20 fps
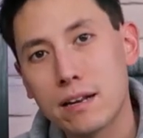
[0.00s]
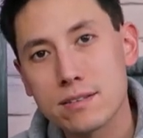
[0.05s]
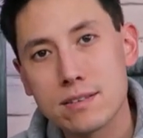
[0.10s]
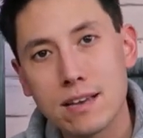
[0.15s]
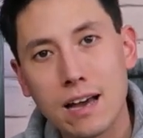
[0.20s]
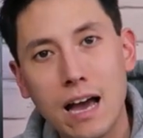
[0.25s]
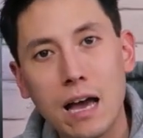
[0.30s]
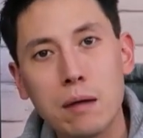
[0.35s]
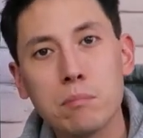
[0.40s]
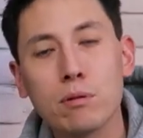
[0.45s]
and
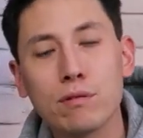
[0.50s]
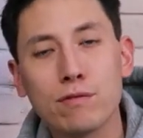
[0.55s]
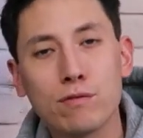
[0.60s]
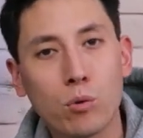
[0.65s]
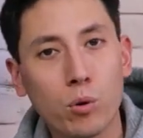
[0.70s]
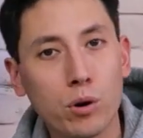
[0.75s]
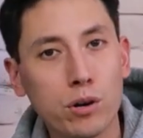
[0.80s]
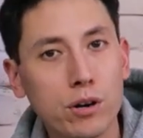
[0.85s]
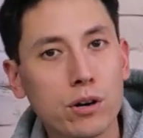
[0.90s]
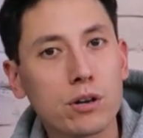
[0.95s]
time
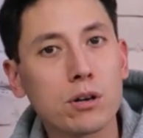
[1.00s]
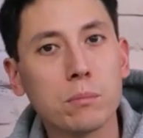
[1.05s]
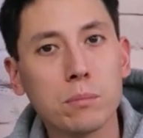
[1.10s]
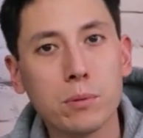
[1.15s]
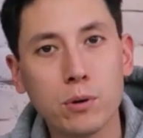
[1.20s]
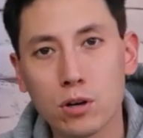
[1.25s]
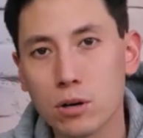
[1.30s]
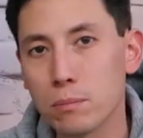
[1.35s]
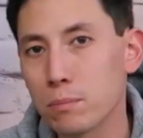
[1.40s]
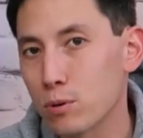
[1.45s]
before your
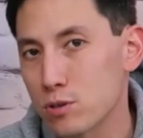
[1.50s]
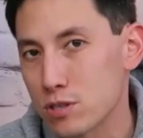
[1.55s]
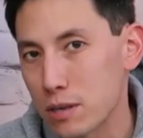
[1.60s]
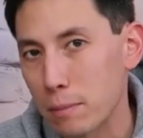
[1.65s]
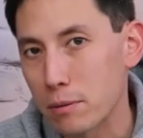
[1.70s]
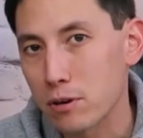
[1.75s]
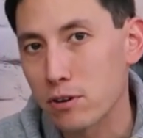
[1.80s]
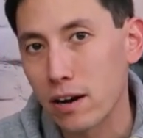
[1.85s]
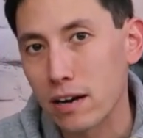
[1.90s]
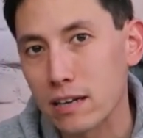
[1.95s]
computer boots
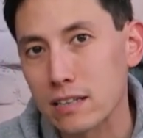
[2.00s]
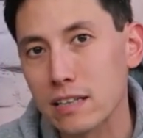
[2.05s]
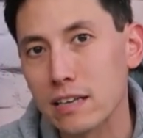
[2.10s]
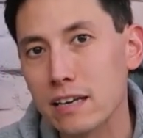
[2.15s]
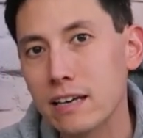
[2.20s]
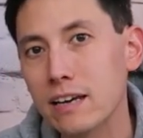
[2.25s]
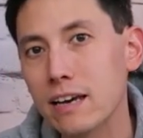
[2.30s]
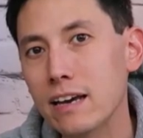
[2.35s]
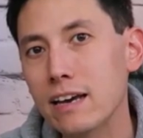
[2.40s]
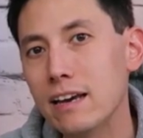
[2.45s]
up
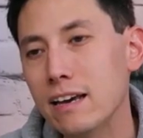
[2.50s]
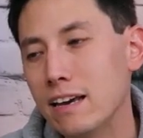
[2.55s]
correctly.